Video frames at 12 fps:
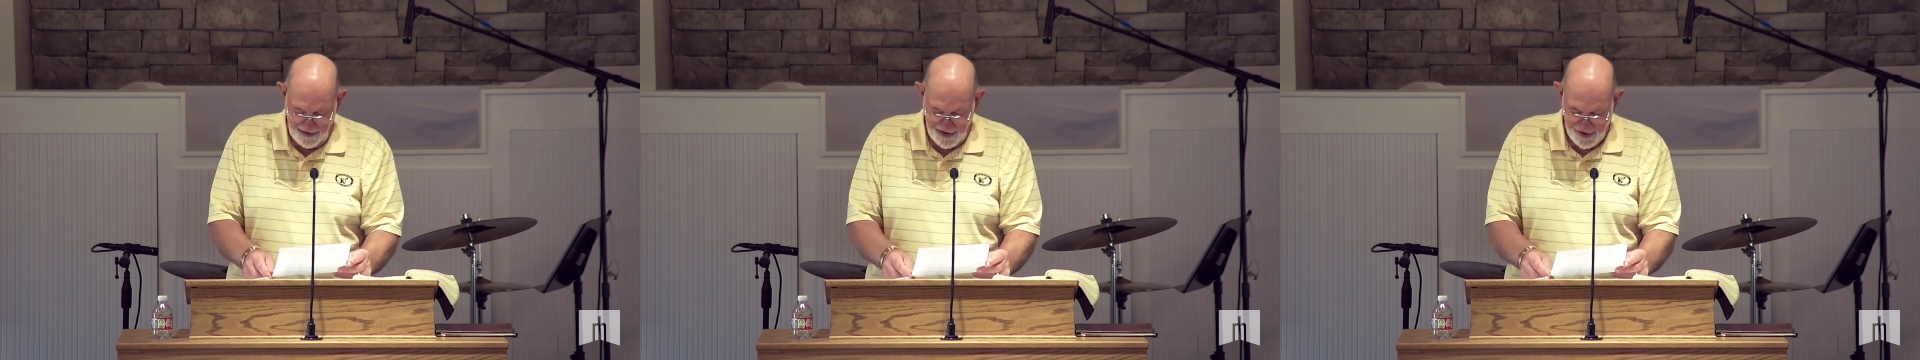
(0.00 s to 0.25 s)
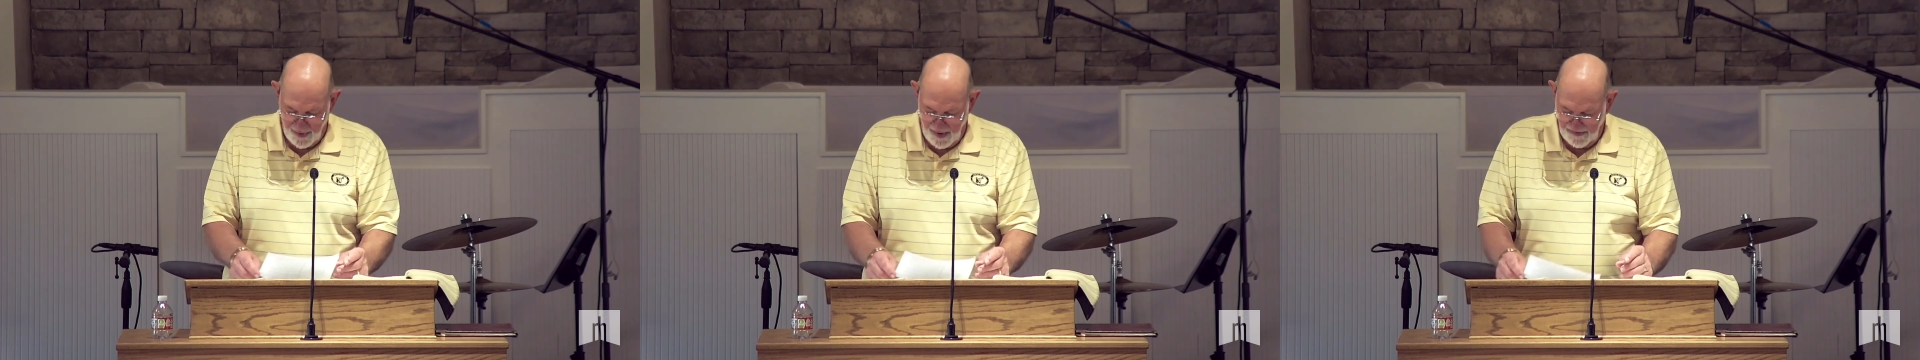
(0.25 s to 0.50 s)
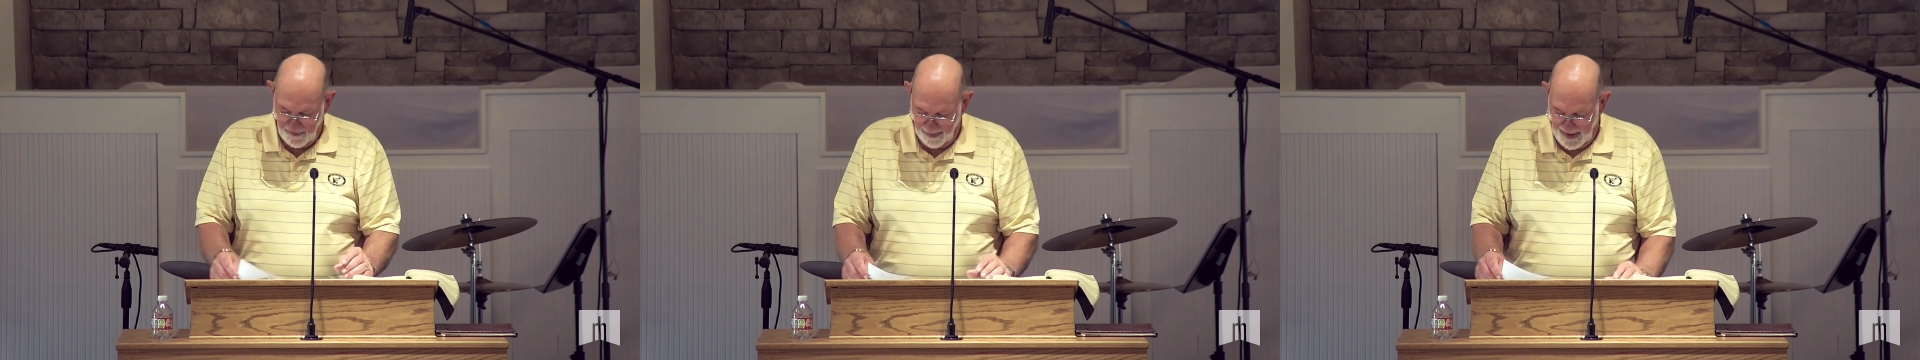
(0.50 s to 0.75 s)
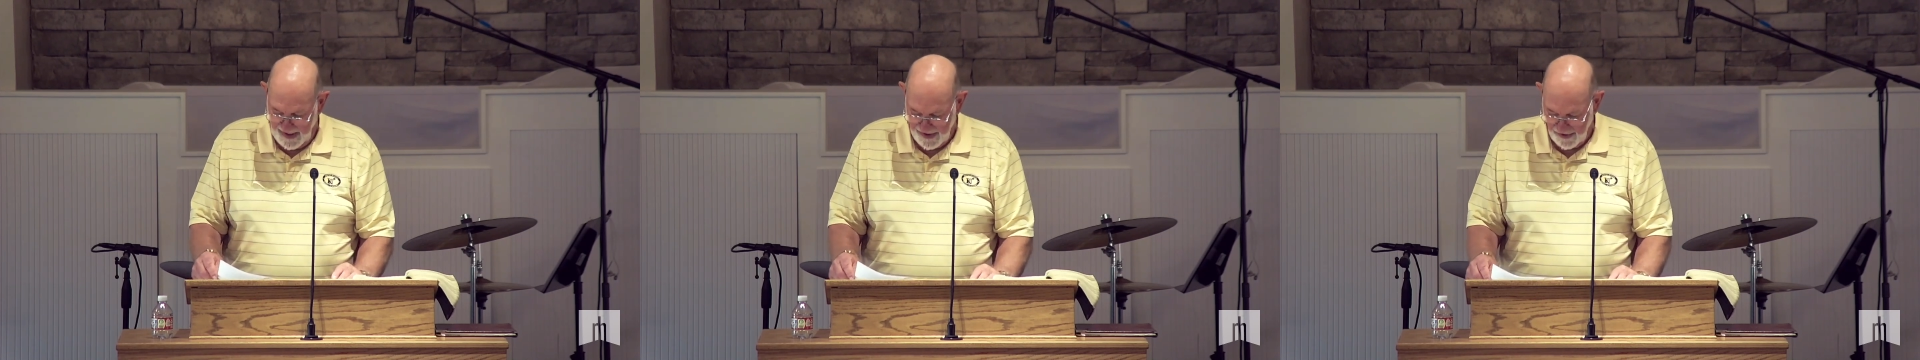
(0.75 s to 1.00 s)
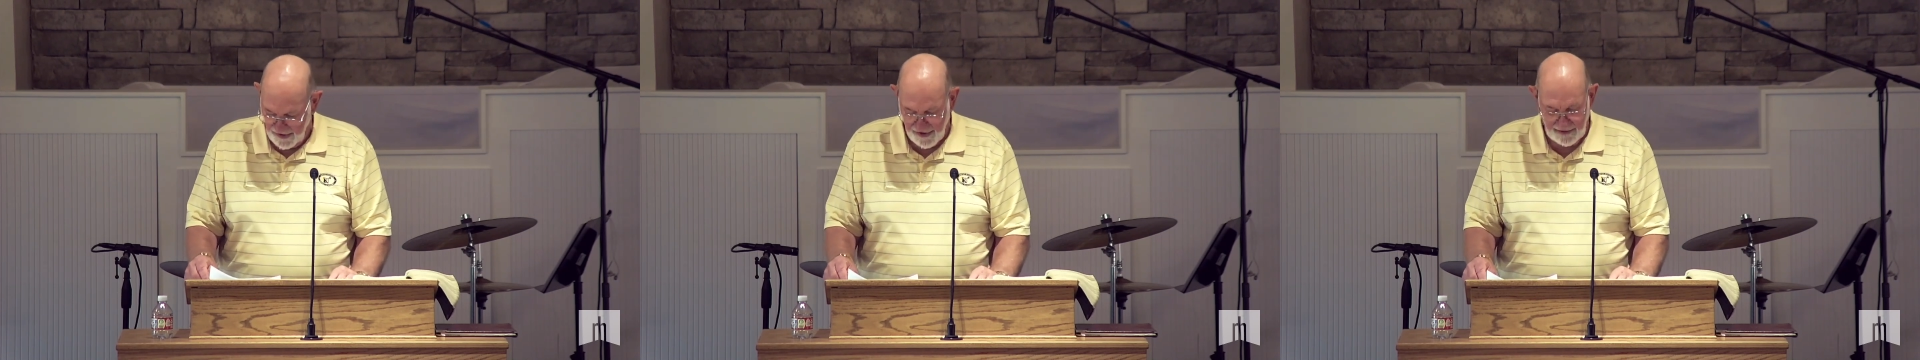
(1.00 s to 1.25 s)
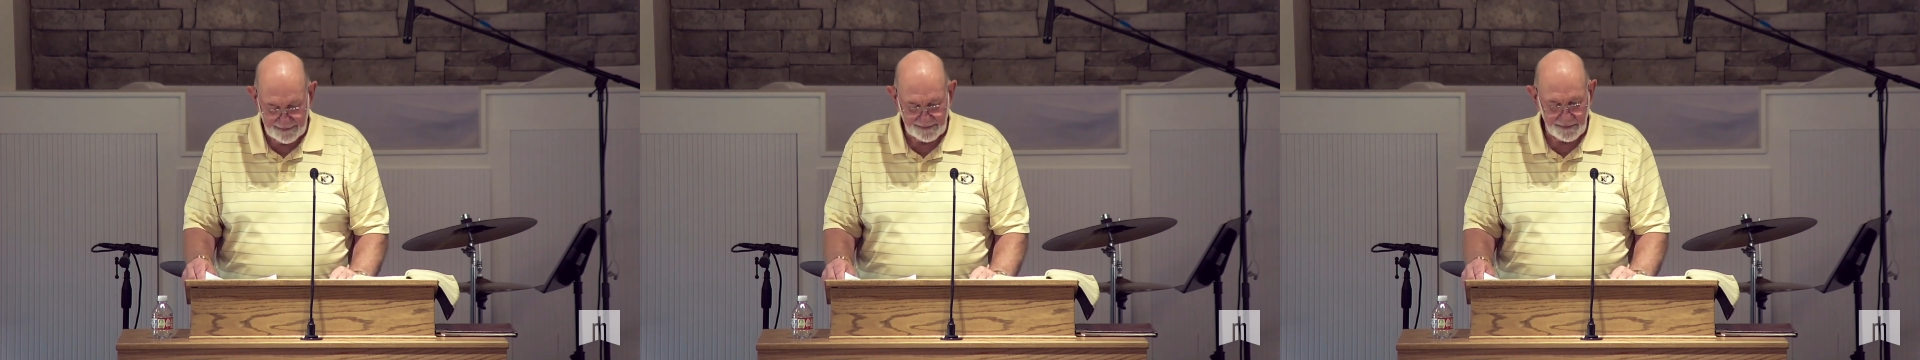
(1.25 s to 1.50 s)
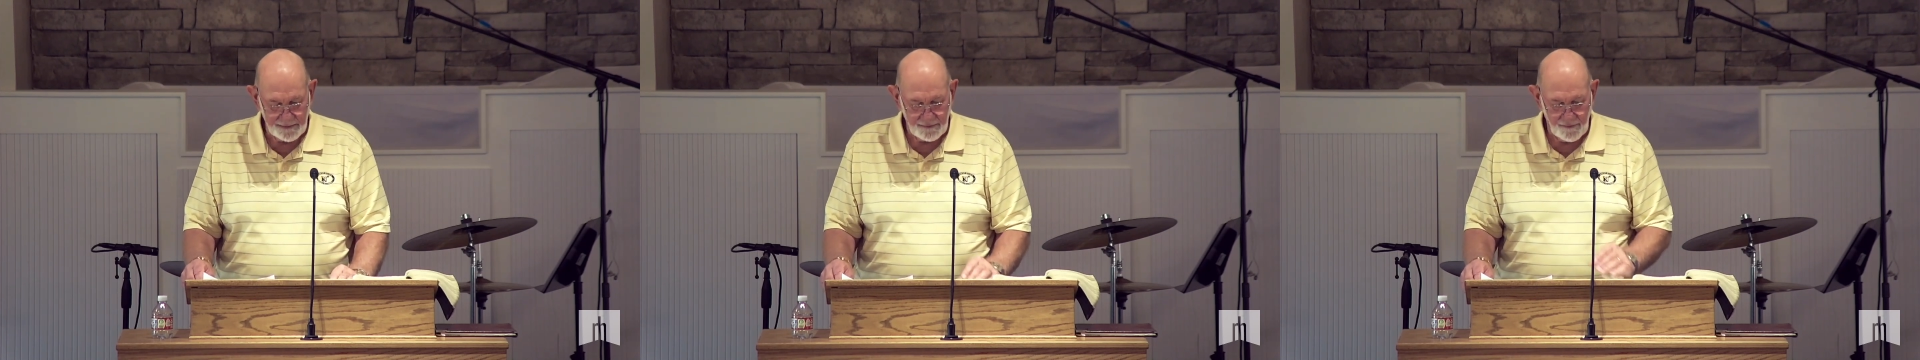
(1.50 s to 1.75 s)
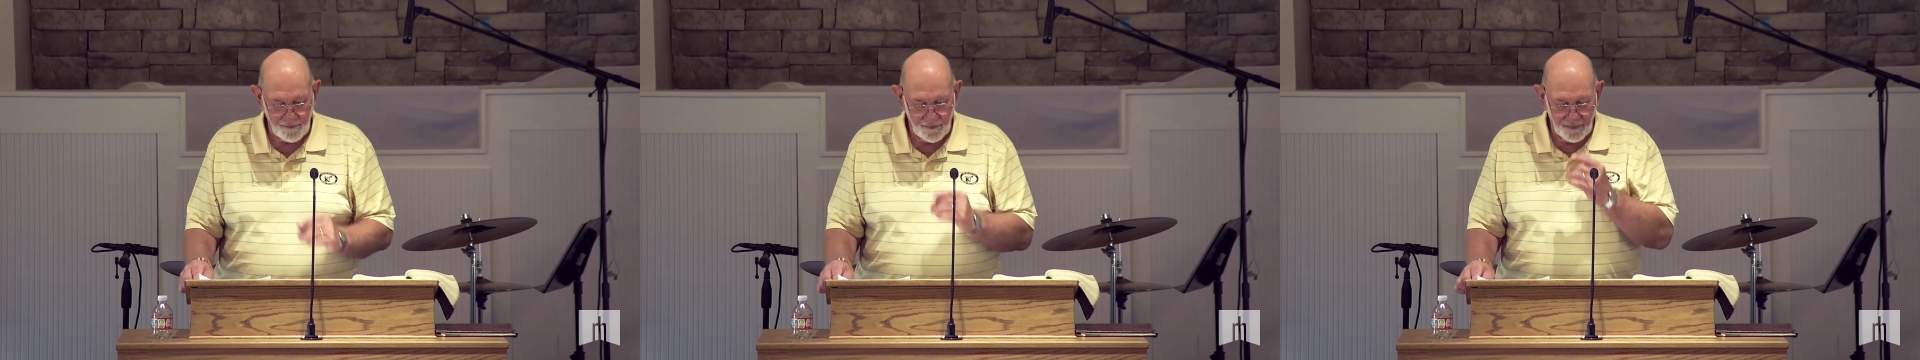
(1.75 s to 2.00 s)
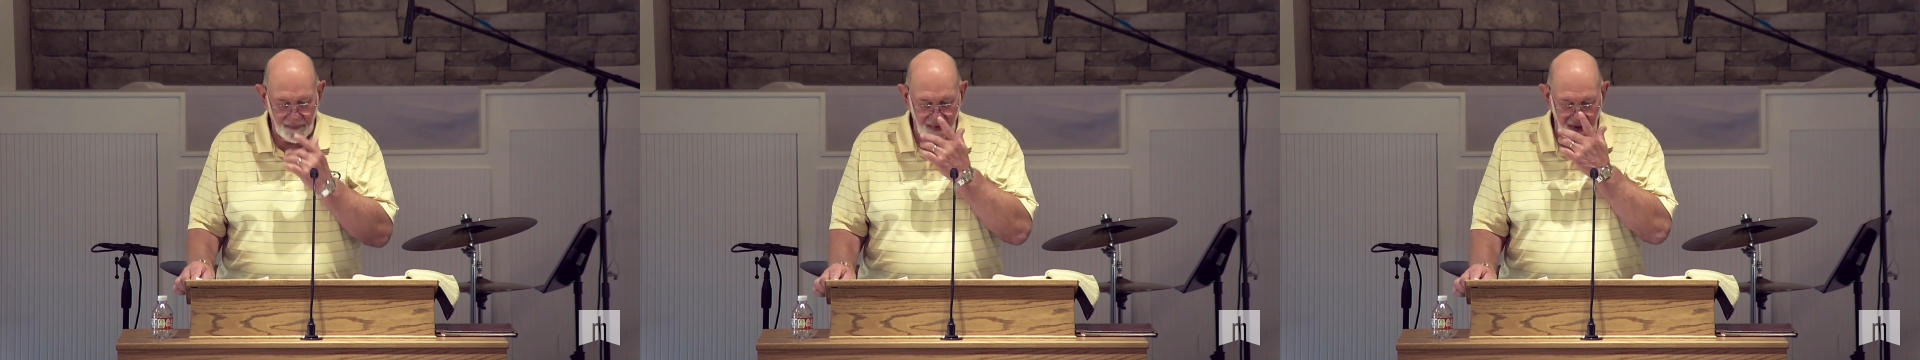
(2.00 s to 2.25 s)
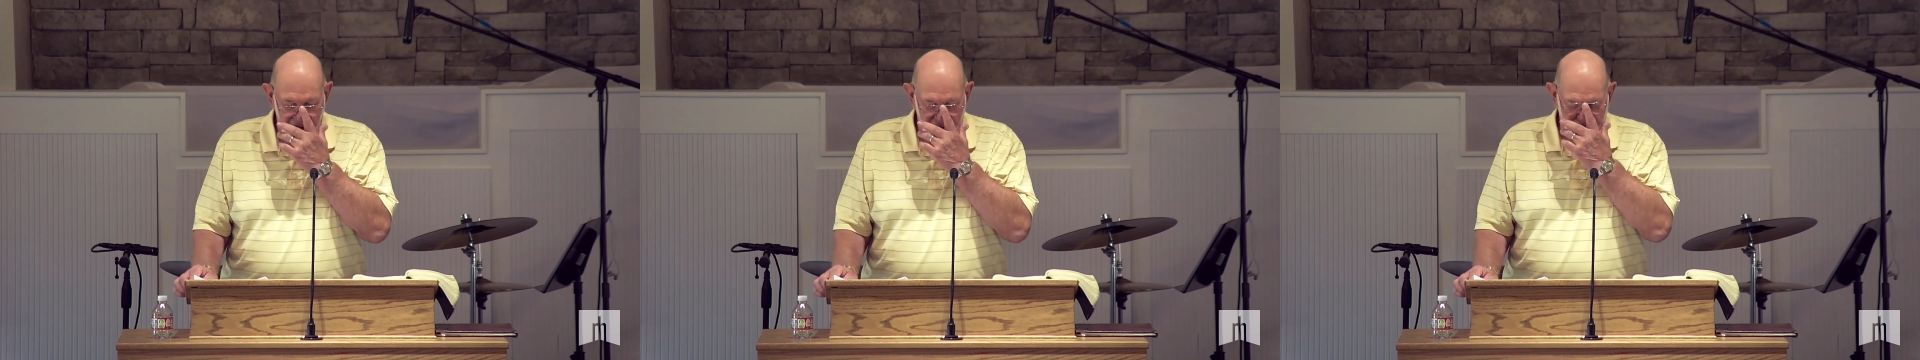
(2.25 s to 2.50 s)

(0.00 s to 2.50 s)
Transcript: his 12 apostles. His